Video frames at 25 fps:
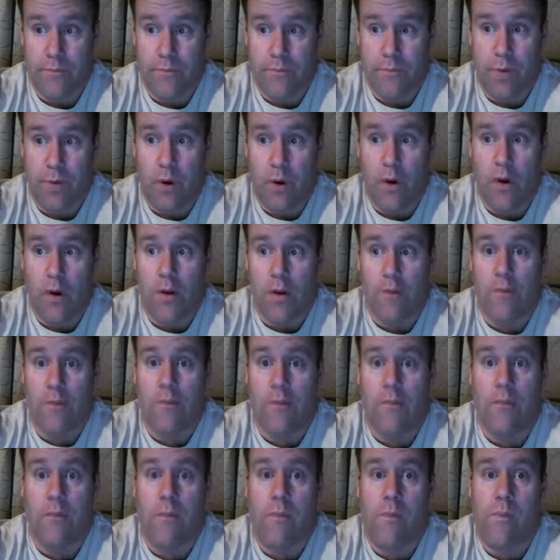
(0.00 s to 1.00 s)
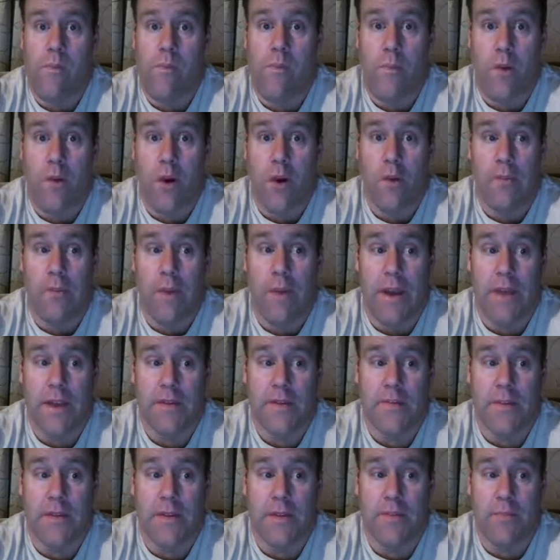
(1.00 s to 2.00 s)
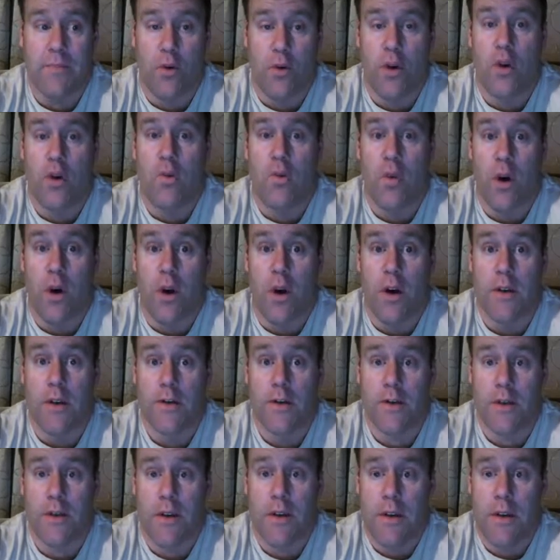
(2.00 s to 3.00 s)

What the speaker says: pouring basements, pouring walls,